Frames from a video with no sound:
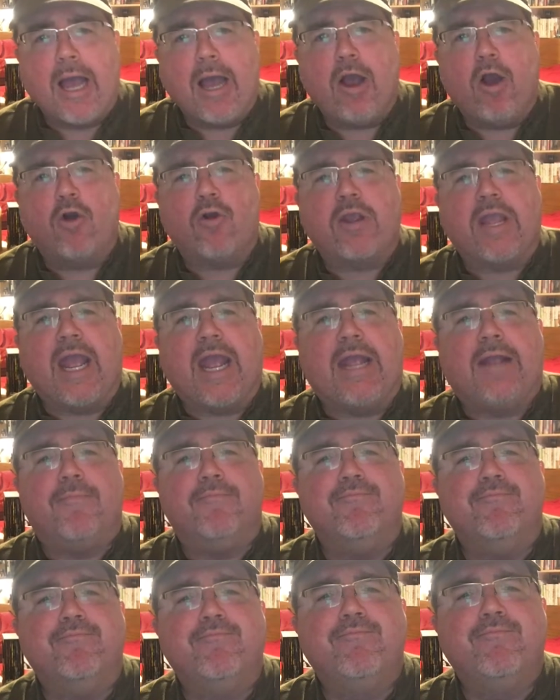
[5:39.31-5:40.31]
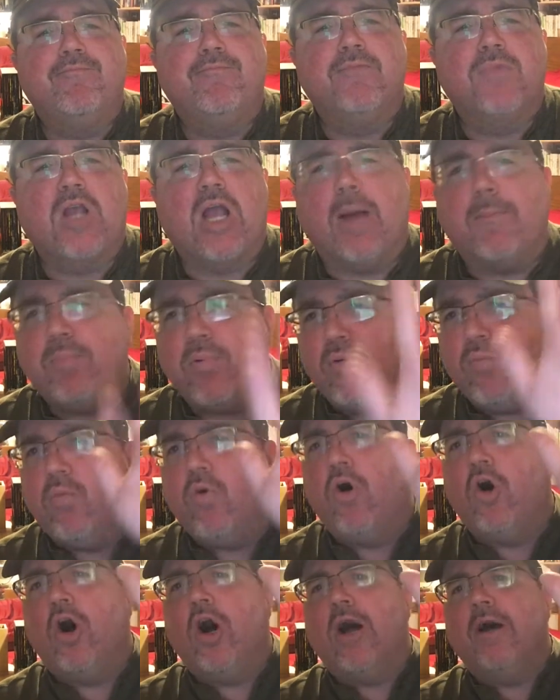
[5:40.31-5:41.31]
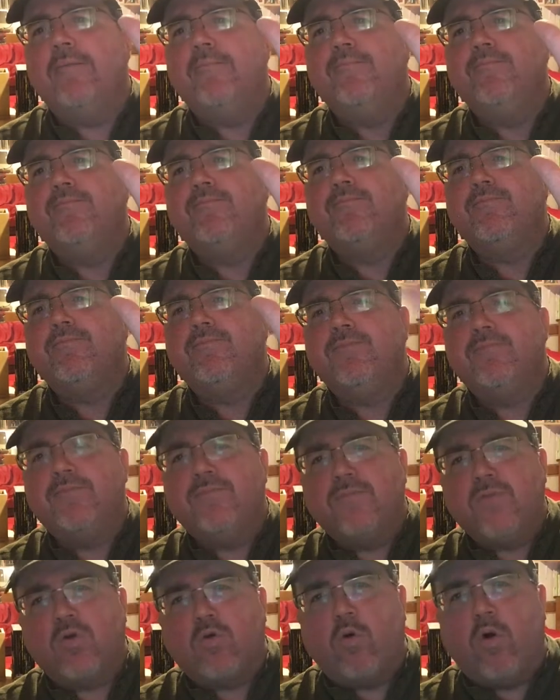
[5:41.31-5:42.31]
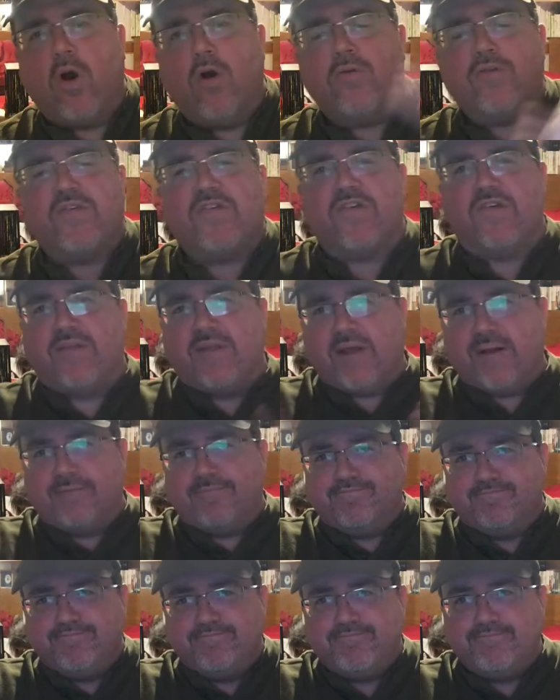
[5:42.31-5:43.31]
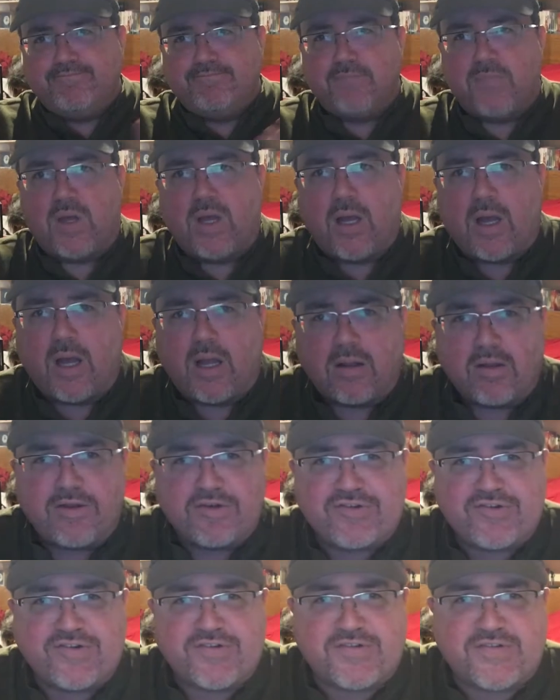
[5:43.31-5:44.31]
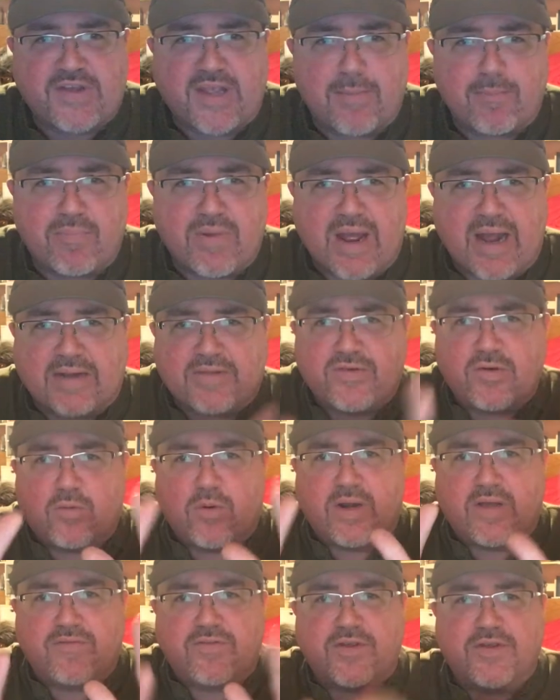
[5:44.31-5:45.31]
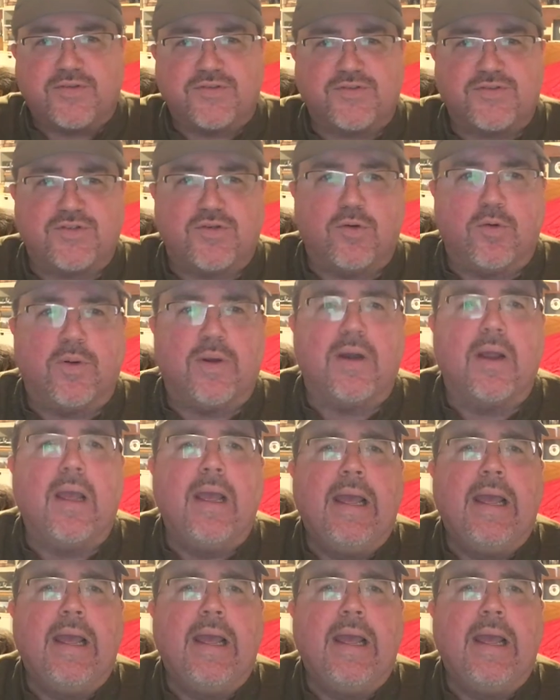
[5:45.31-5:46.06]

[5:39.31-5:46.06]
Okay, couple more quotes, and then I'll let you get back to whatever you're doing.